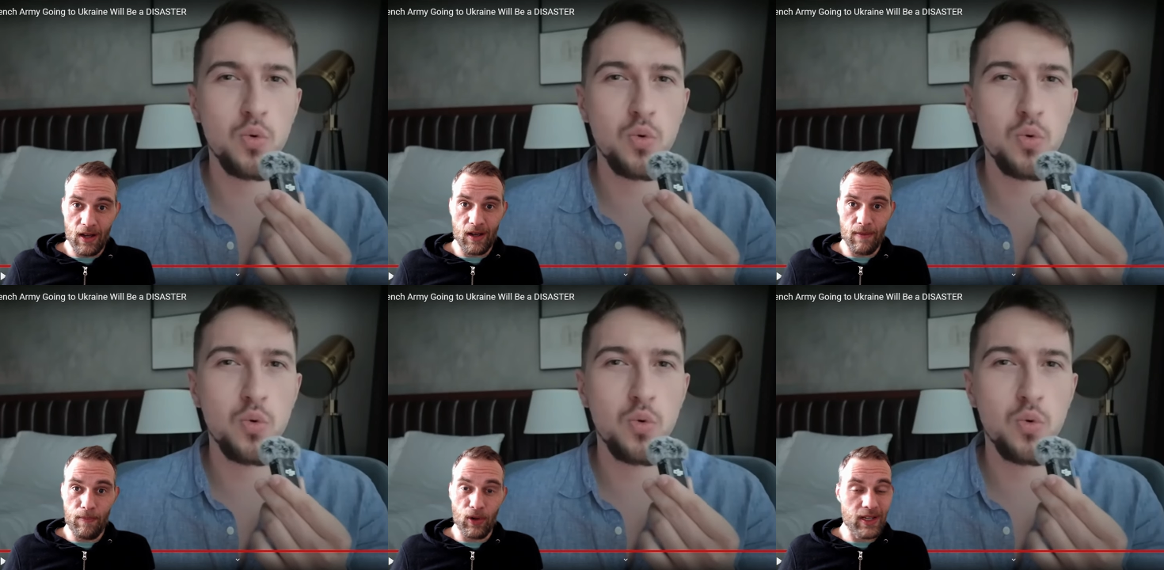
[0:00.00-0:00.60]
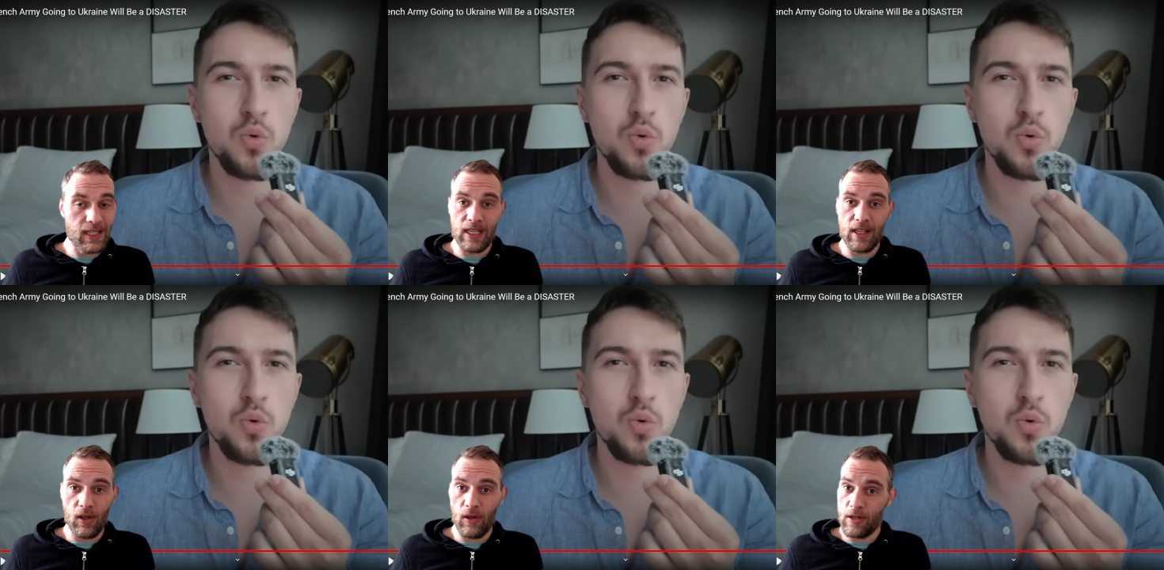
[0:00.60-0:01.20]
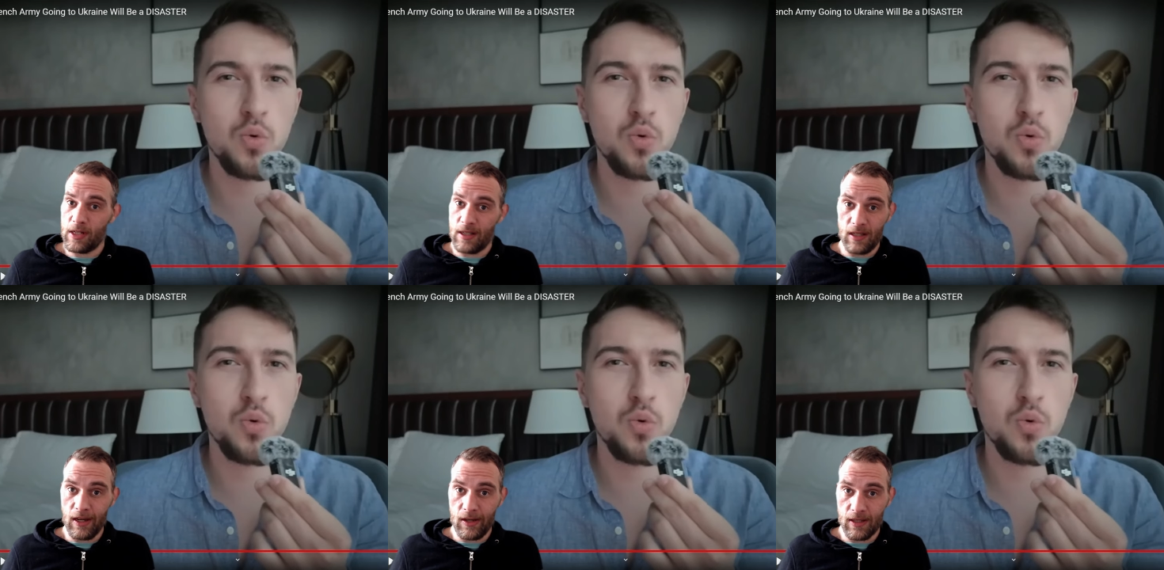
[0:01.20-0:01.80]
Speaker 1: a political
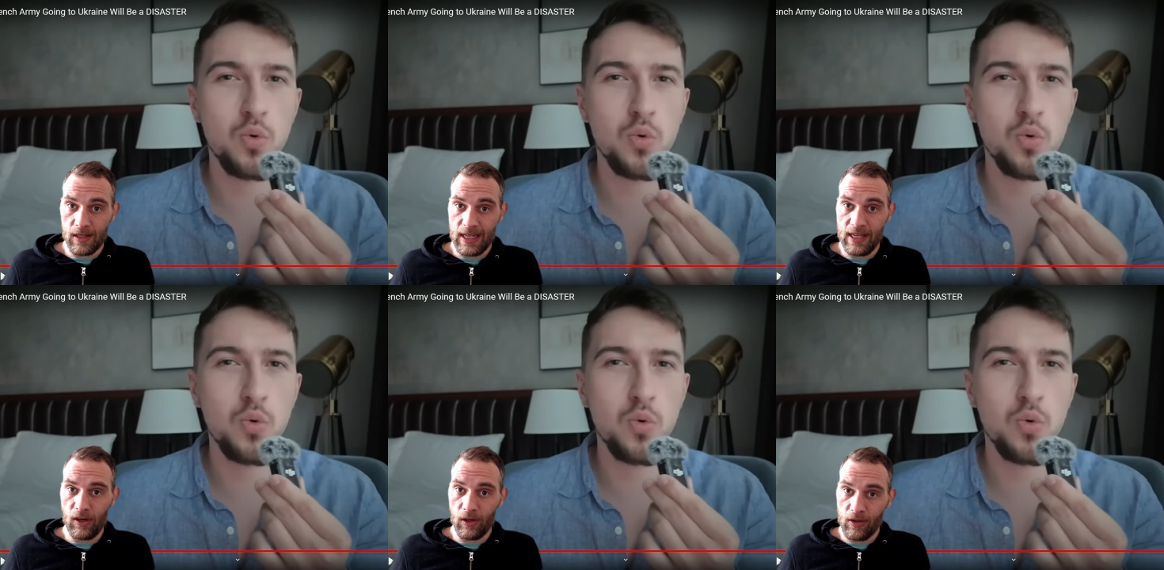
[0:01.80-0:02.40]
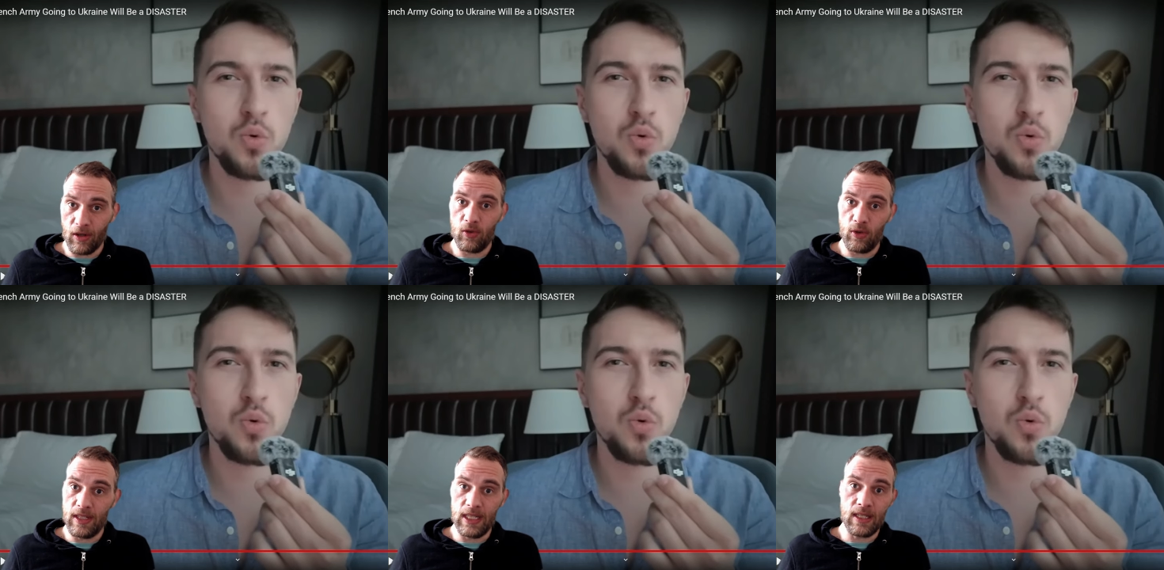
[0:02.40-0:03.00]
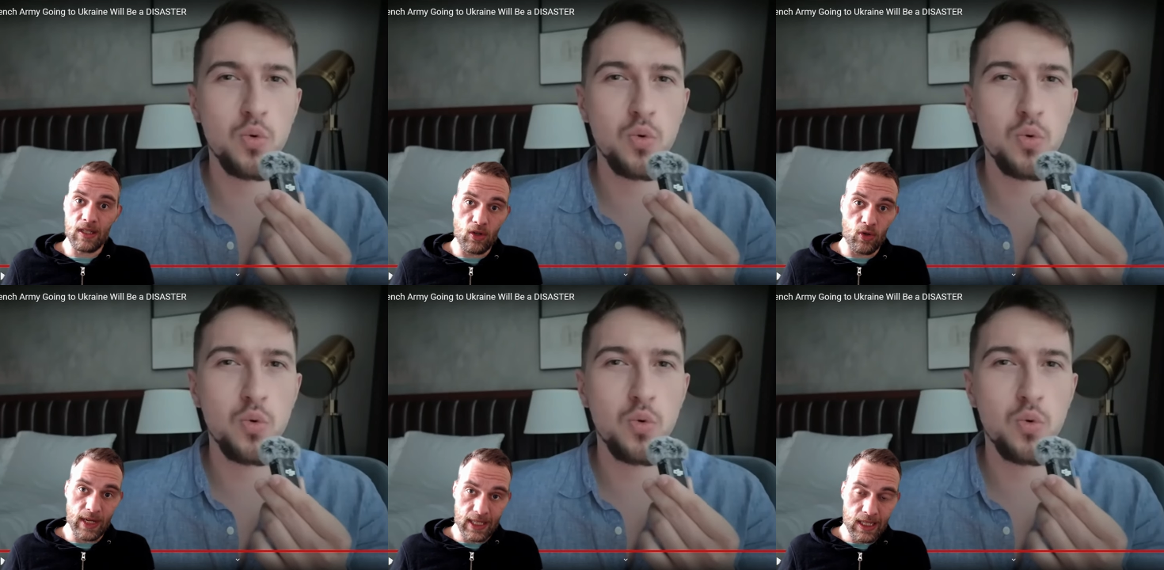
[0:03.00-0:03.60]
stunt in order to
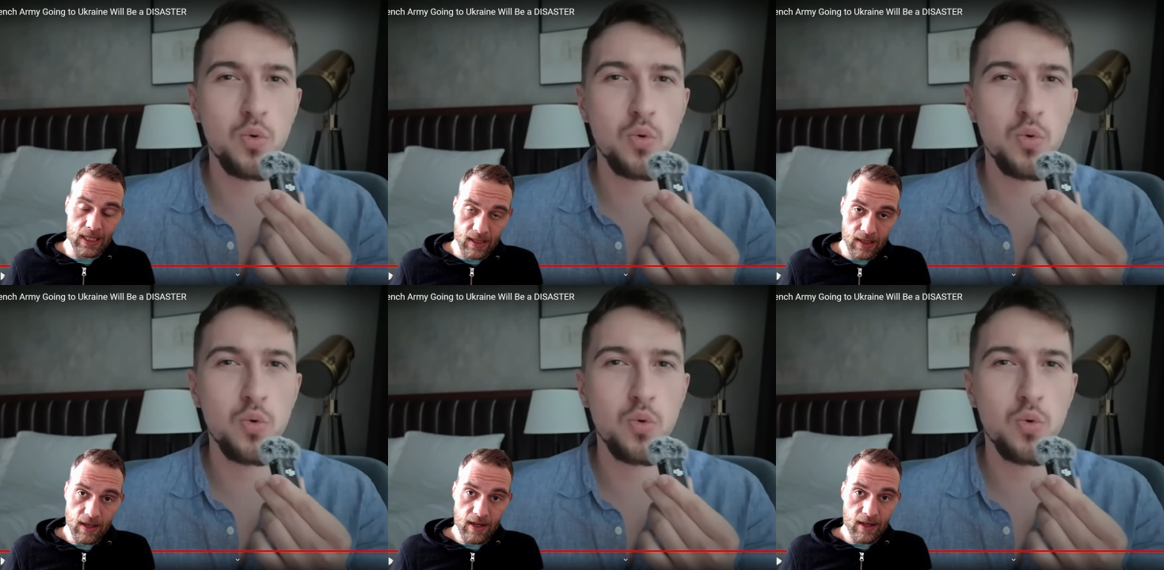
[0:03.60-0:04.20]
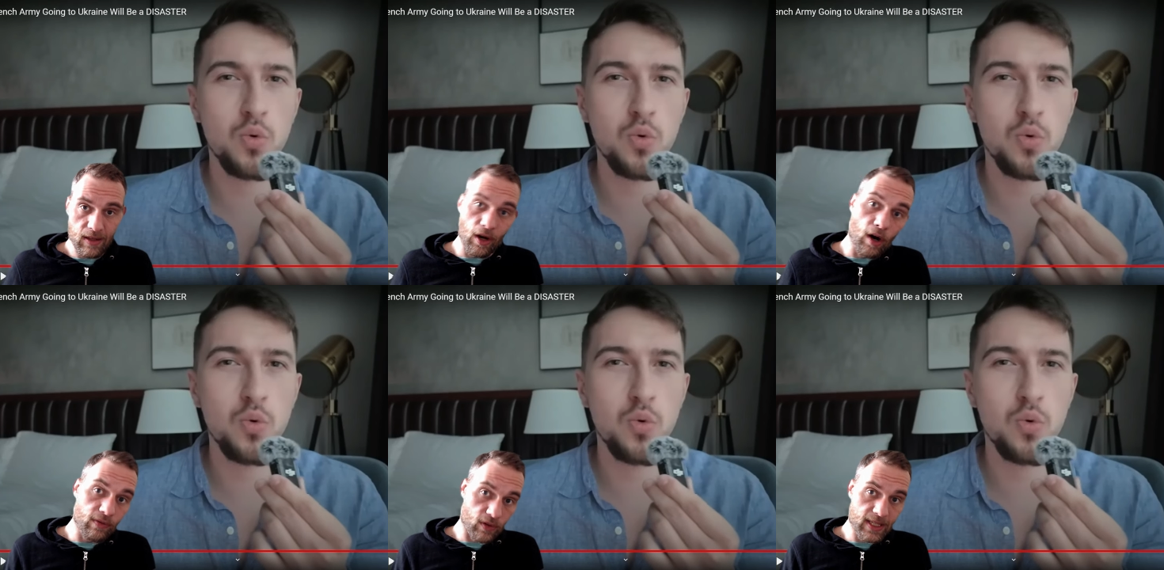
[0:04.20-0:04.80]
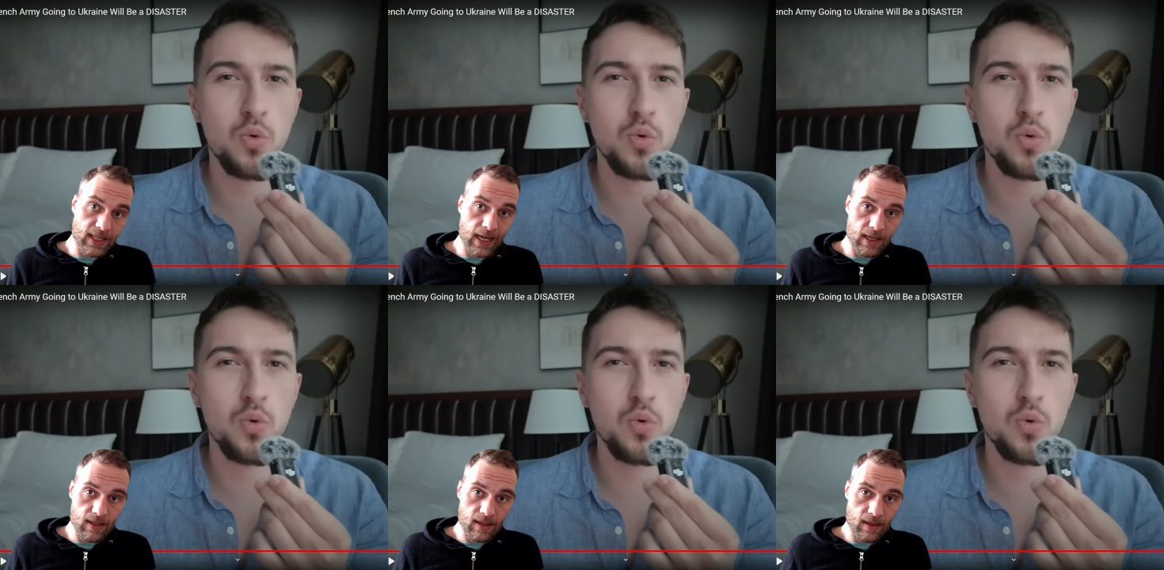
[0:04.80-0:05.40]
discredit the other
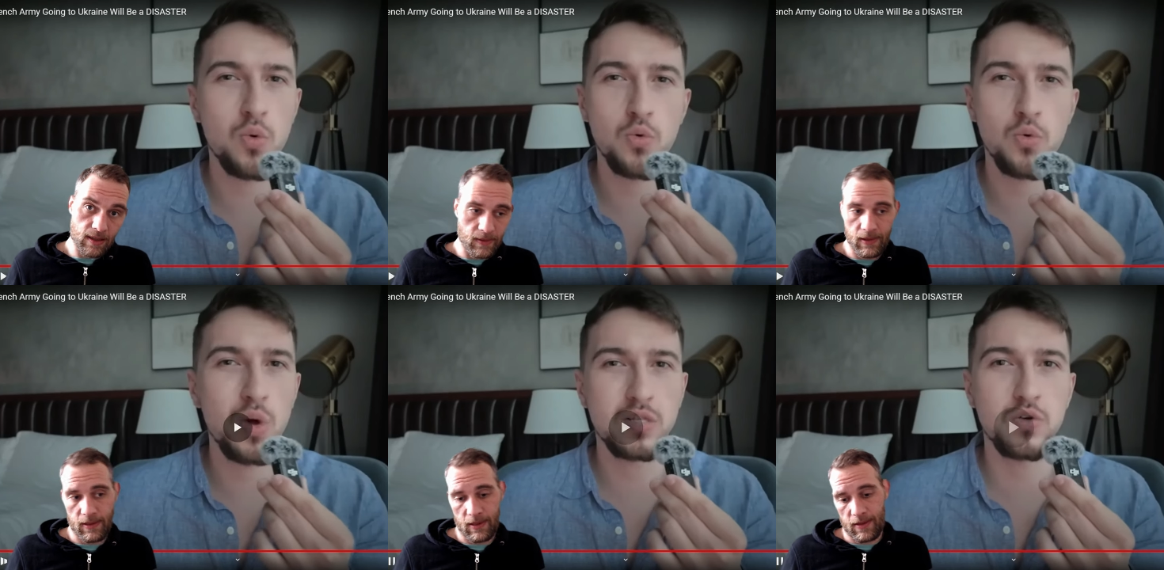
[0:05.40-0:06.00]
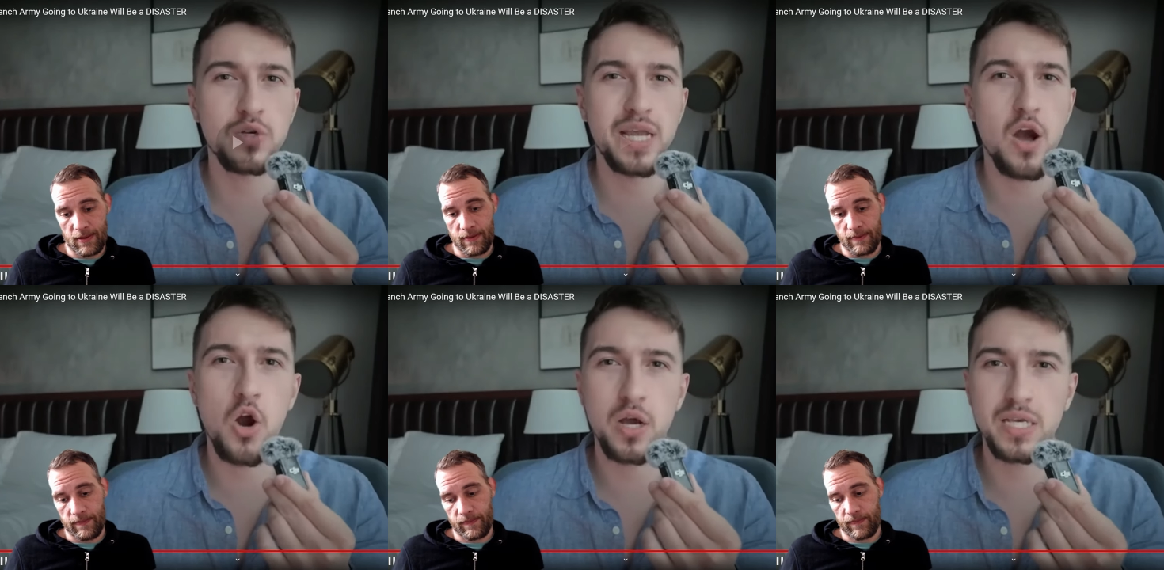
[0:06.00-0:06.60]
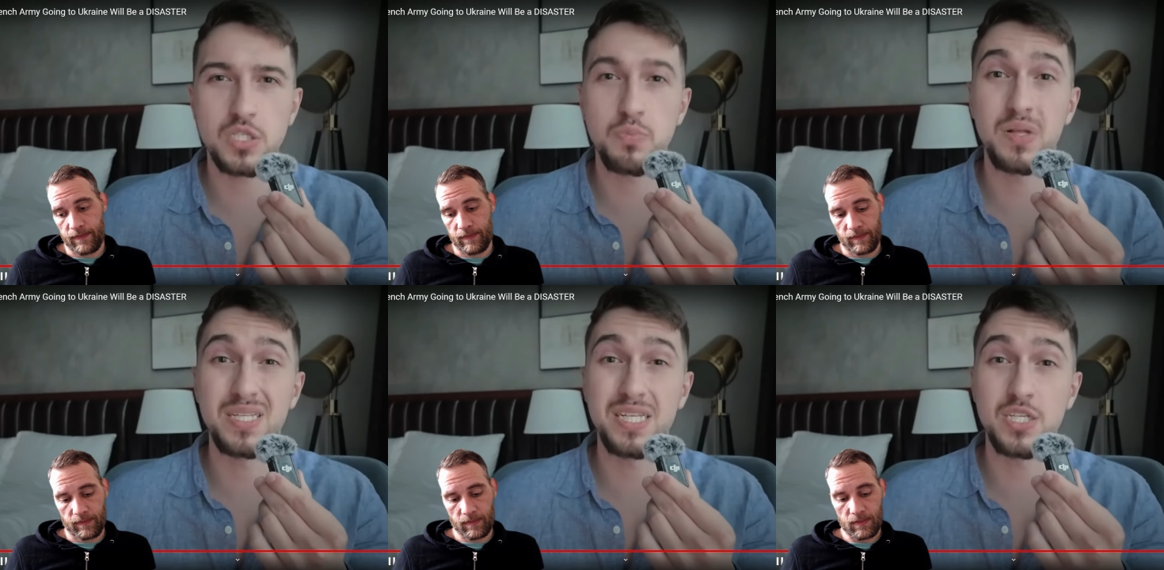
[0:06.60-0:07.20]
side.
Speaker 2: So what could a
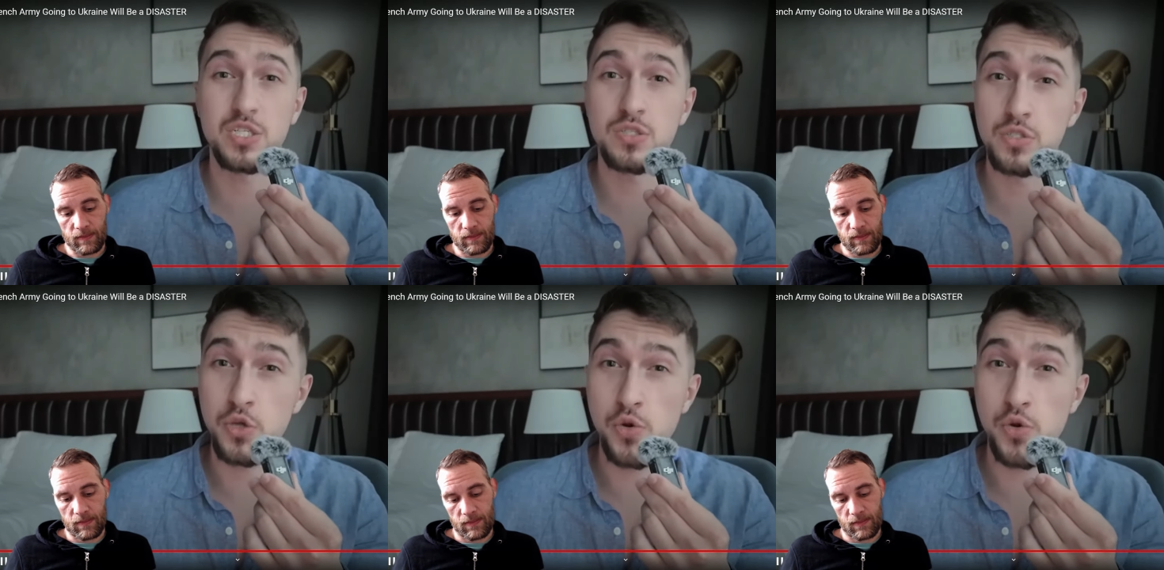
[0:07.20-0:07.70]
hawkish politician